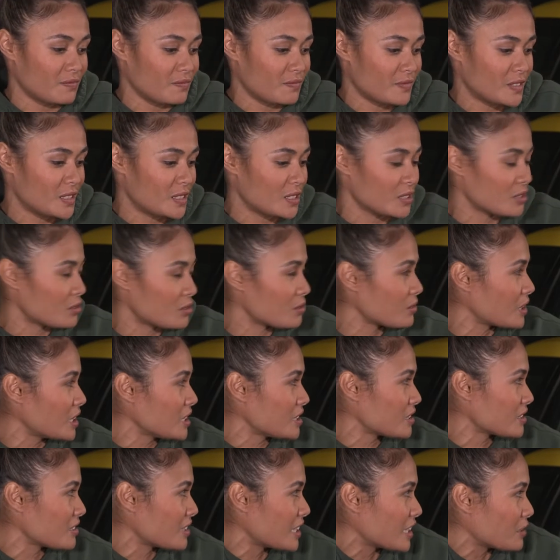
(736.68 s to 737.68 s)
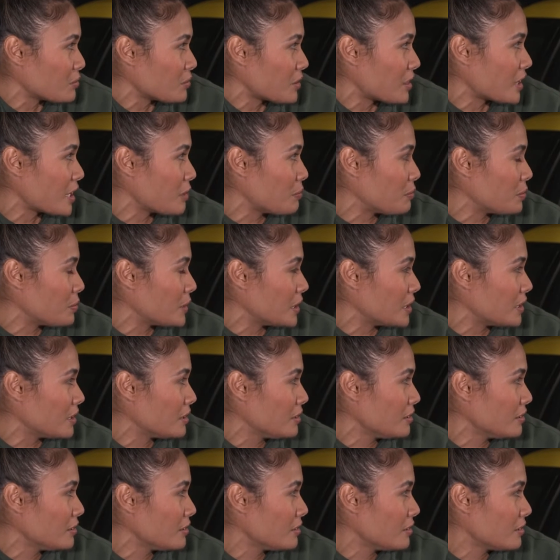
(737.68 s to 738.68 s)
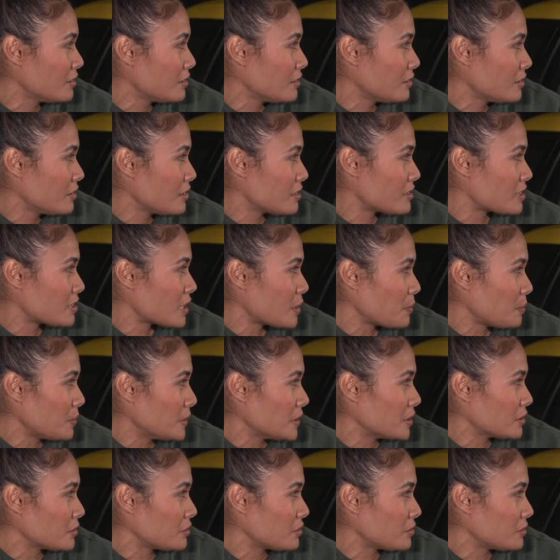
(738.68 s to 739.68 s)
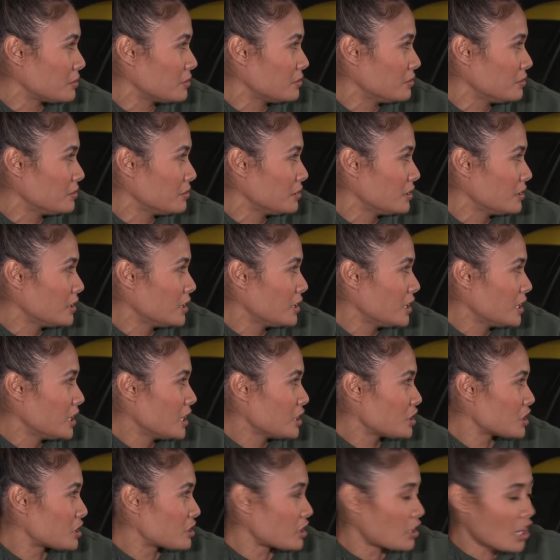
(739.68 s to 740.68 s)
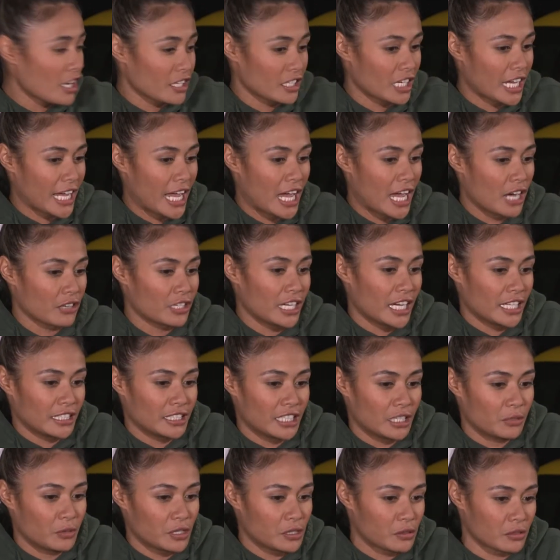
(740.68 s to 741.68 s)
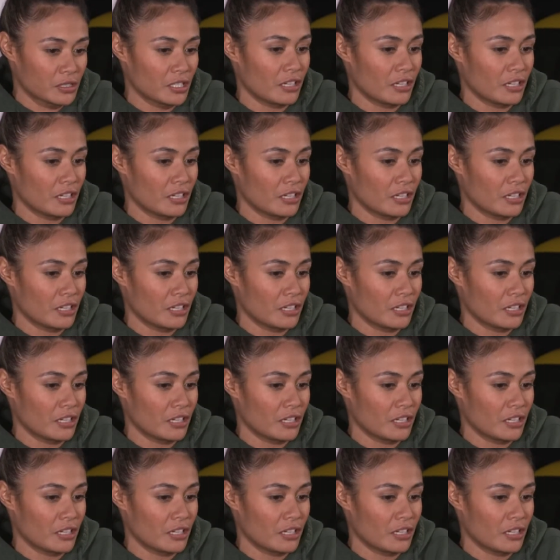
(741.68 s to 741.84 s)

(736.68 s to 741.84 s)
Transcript: situation. Like, would that be, is that political? Just to kind of like how Kanye West was